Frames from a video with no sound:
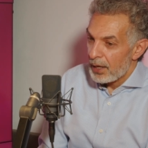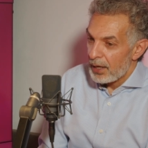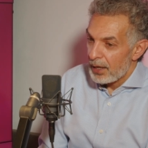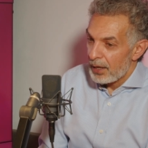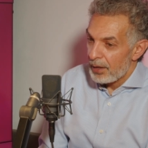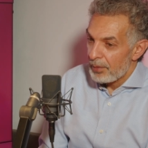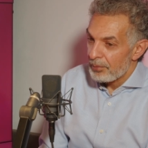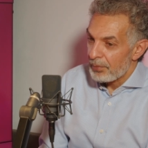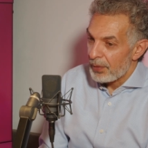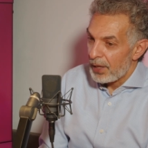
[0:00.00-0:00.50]

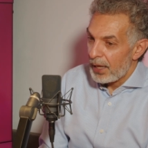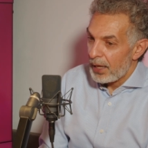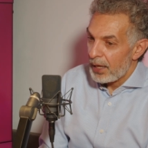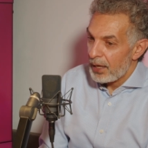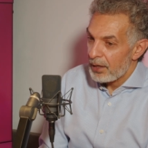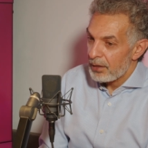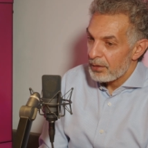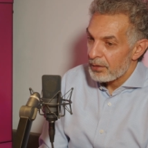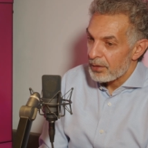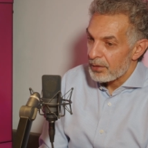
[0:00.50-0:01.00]

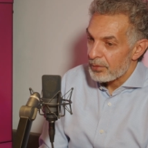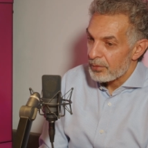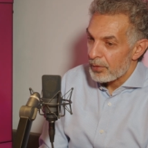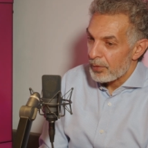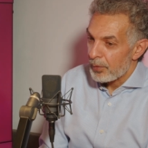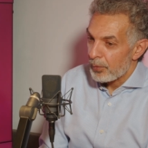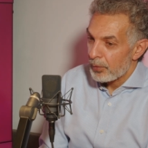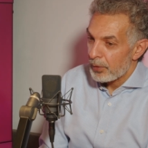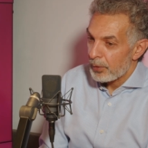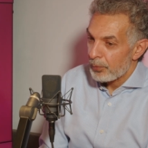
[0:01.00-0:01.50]
And
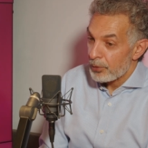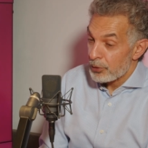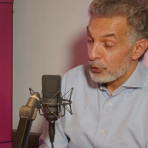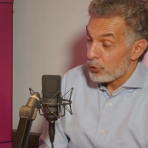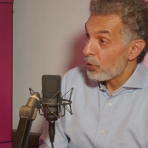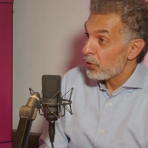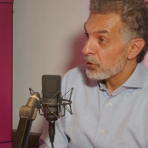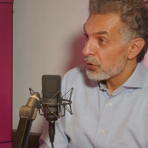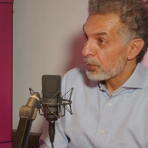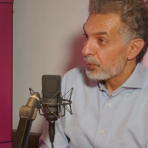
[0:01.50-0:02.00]

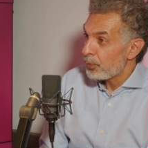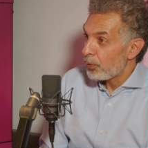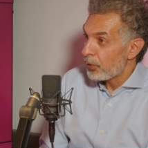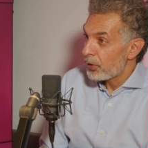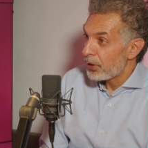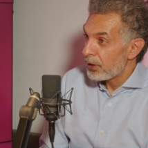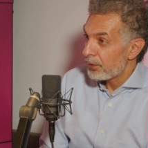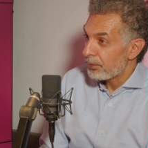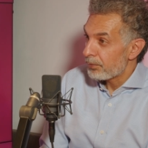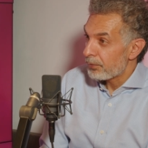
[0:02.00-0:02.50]
what you also
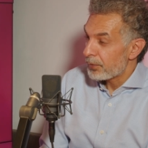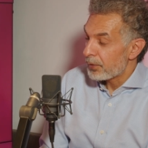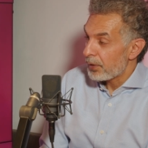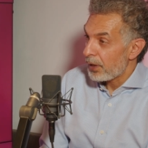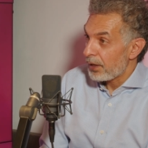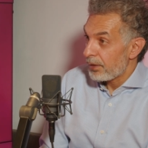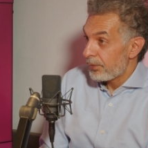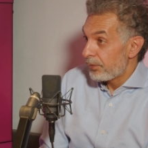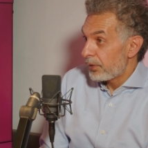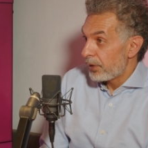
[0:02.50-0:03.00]
pointed,
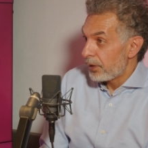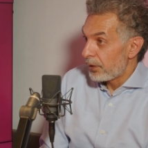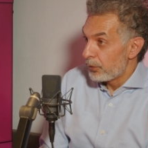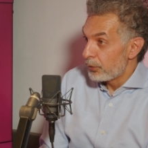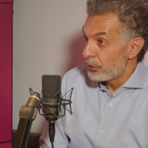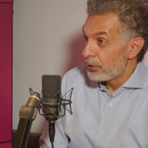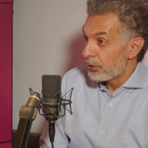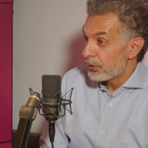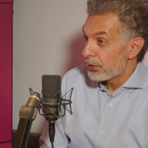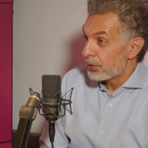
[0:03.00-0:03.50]
I
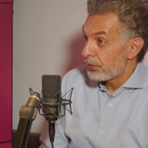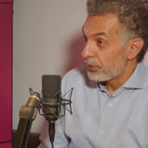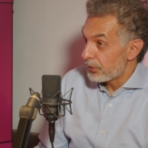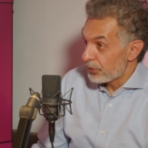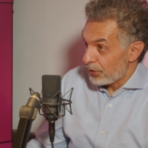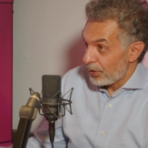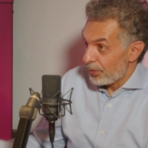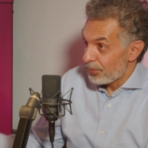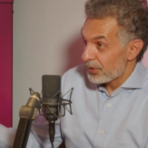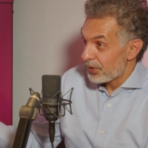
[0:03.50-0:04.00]
alluded to
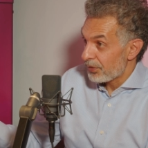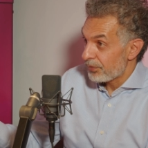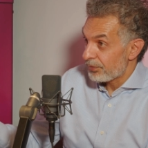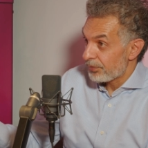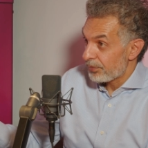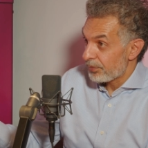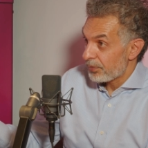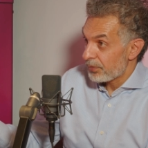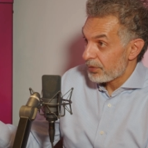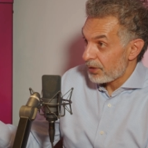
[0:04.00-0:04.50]
in terms
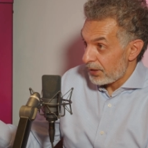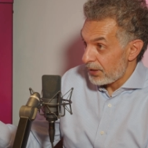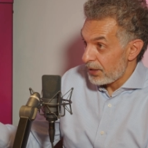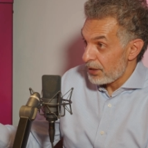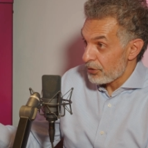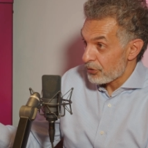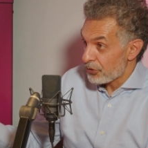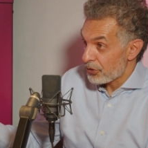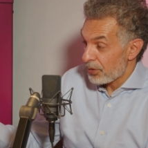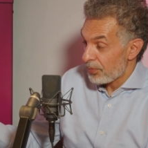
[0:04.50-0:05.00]
of the
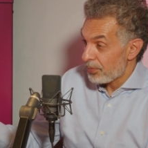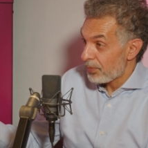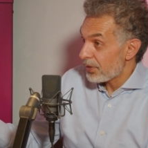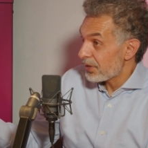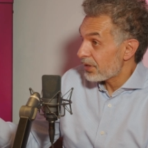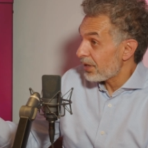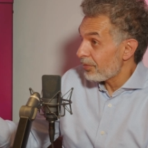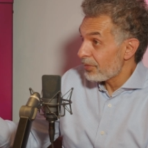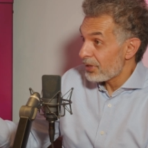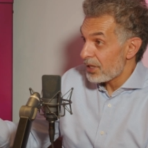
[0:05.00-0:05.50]
leadership,
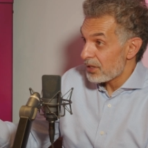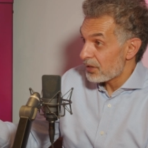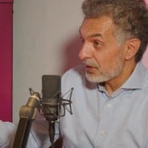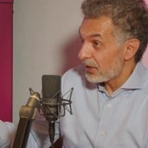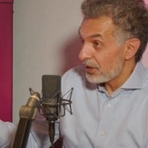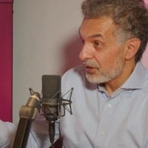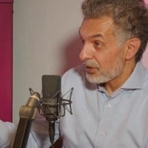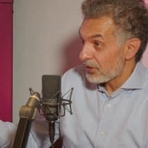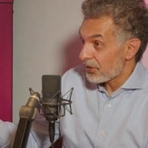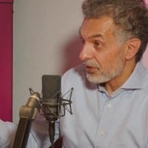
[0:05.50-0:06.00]
some of
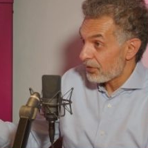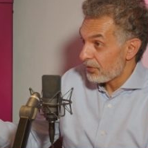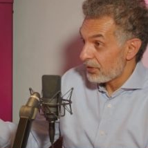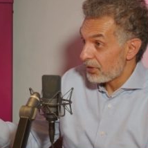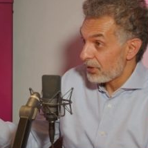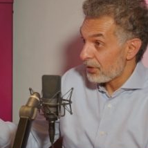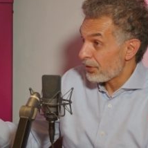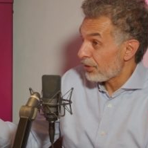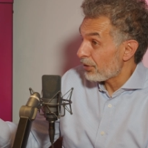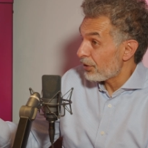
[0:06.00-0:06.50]
these leaders are
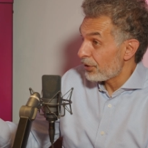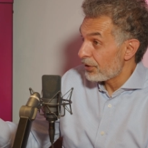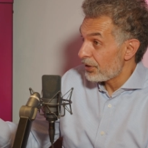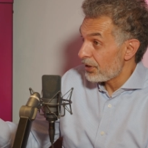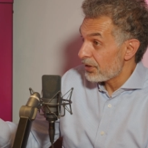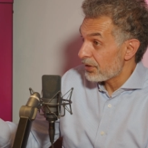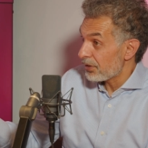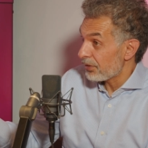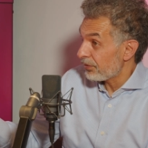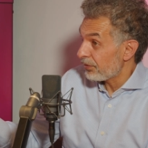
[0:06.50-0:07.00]
in their
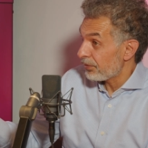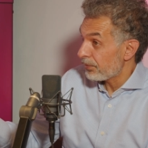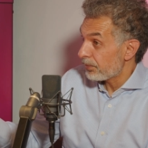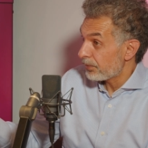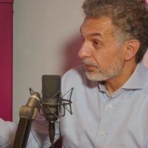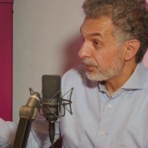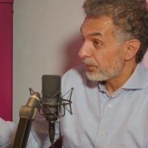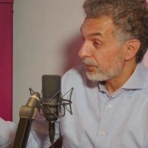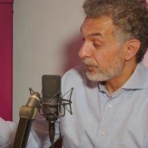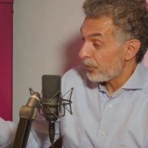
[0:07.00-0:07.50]
30s or
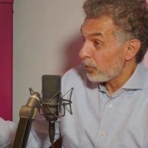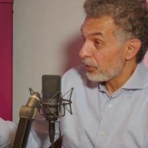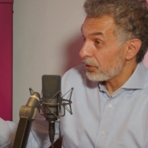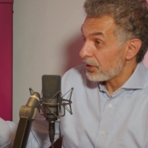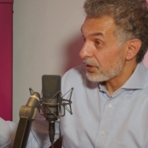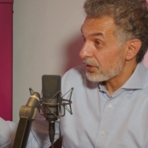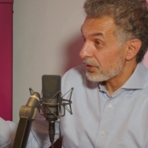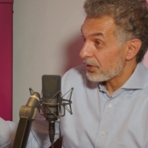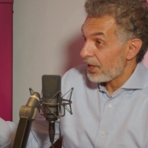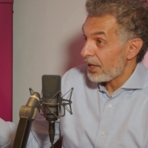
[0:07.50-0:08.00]

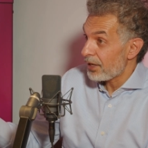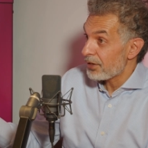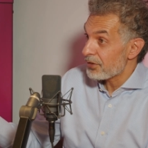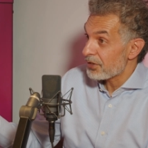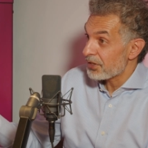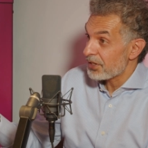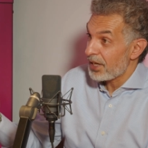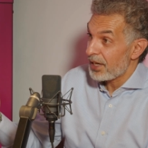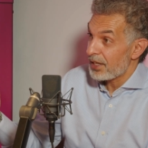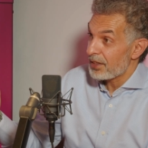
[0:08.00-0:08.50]
40s. They
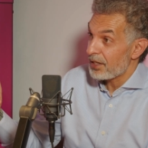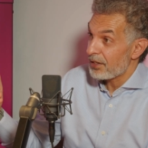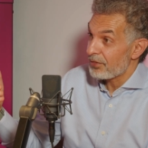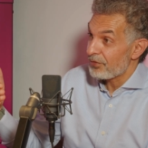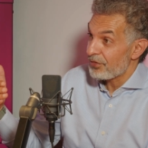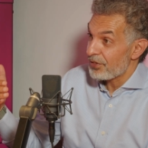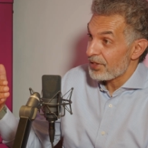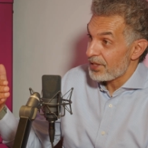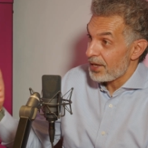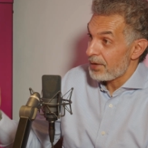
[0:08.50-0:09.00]
understand
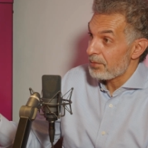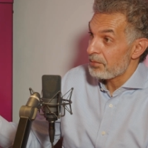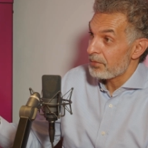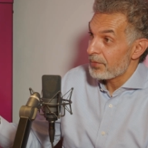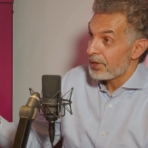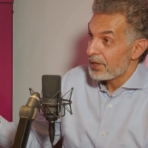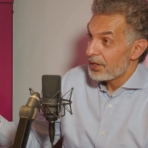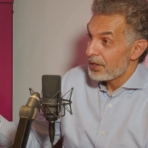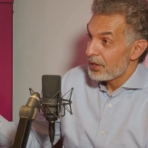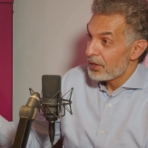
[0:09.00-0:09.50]
that for
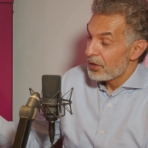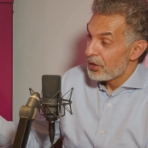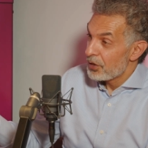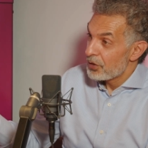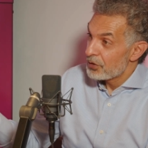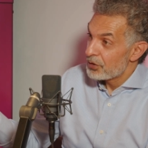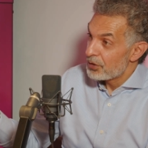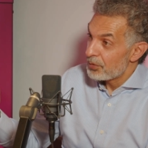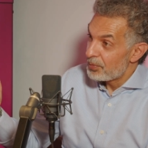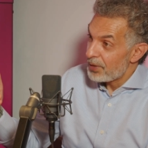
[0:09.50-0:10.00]
them
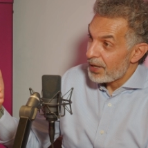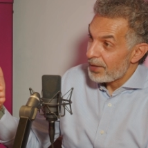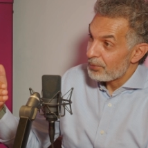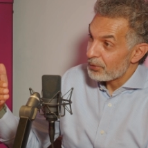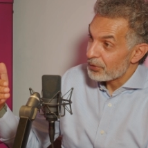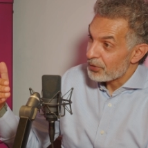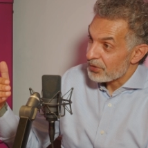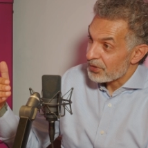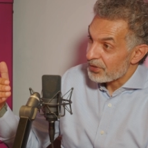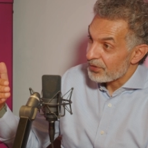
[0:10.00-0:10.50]
to be
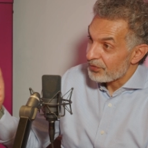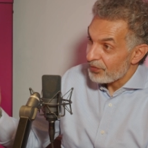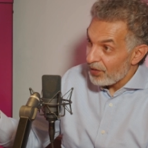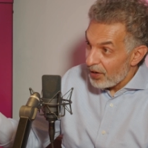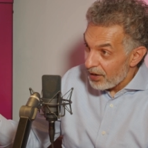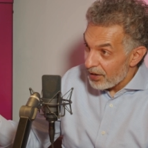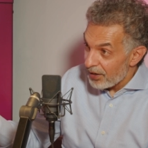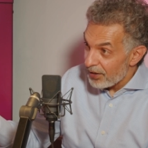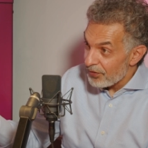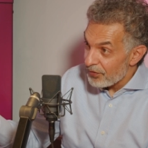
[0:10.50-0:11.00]
able to
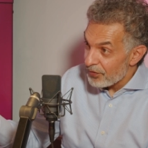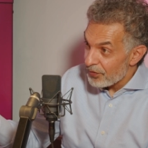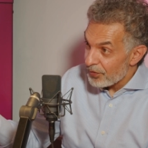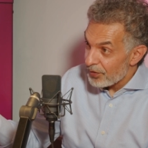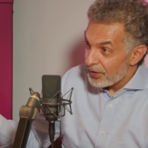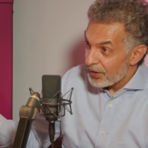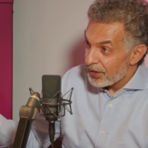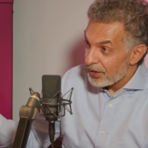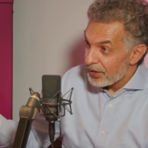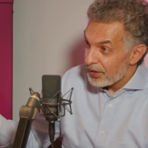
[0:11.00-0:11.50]
survive,
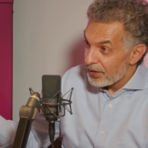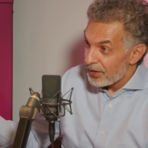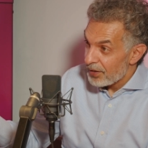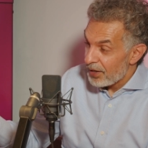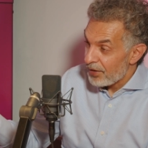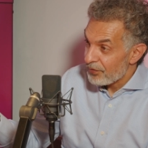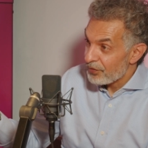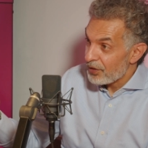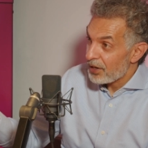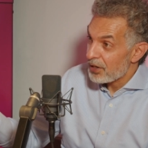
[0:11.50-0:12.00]

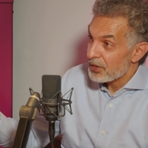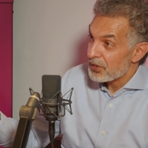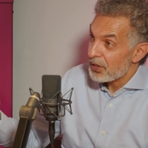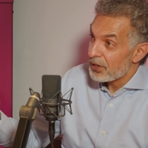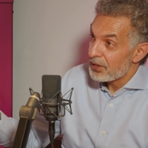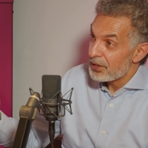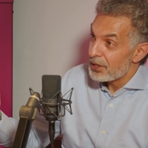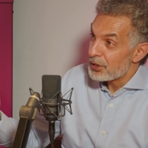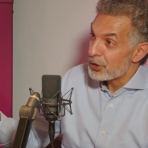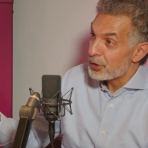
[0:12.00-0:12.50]

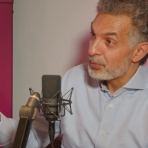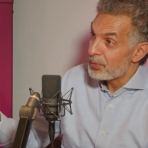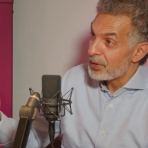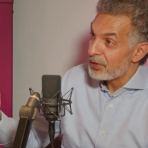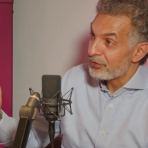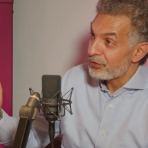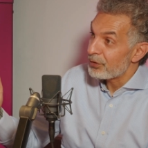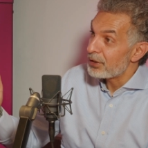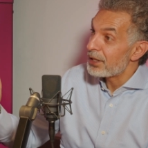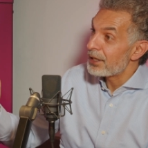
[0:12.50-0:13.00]
Afghanistan needs to
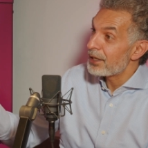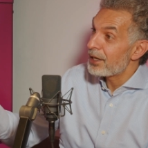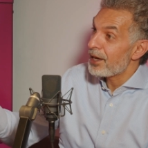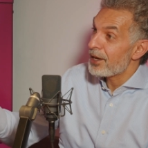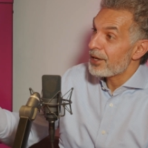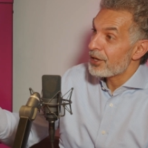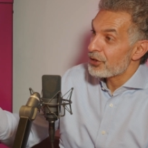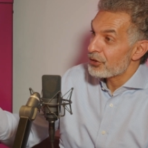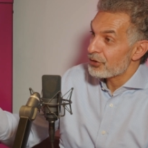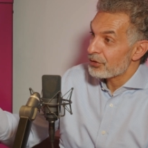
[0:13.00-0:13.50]
be fully
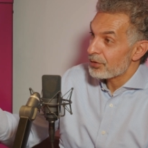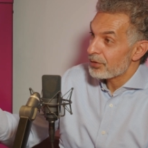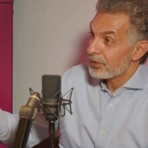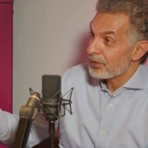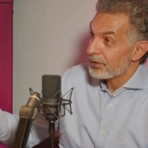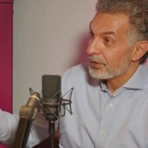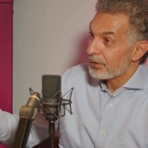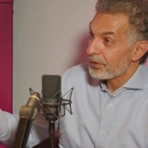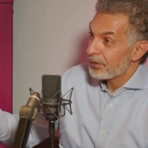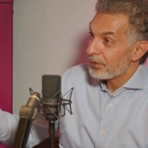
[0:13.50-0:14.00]
engaged
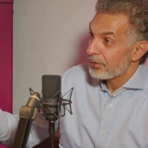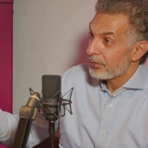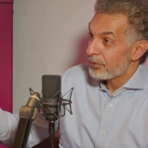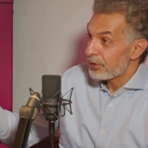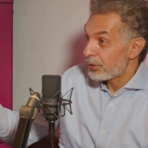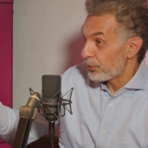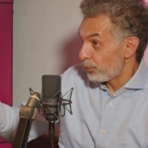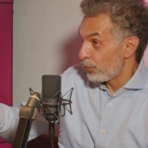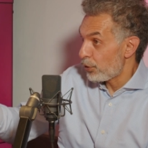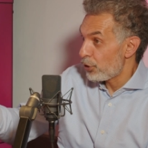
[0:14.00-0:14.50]

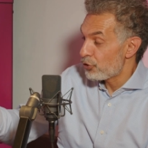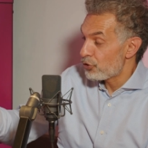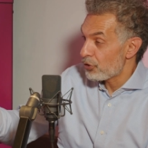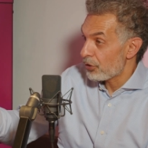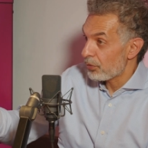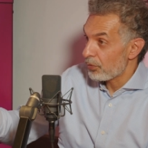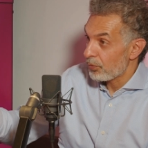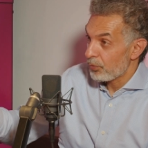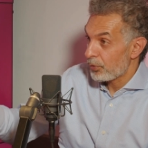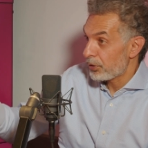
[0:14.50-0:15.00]
with the
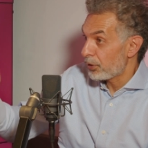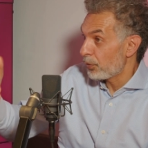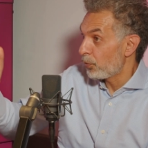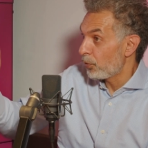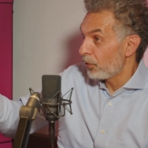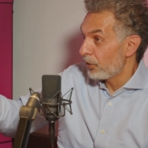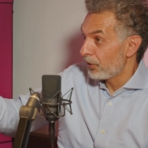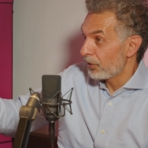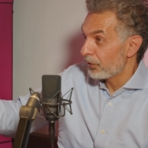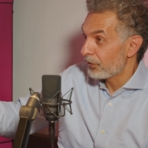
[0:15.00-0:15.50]
region, with the
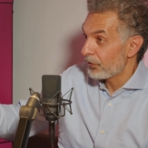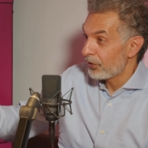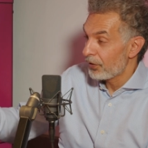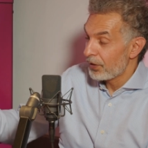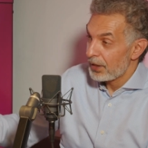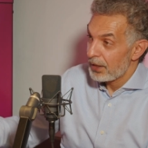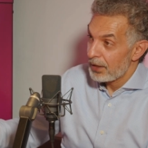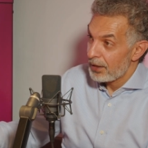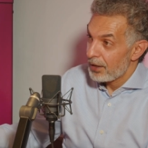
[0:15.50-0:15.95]
world.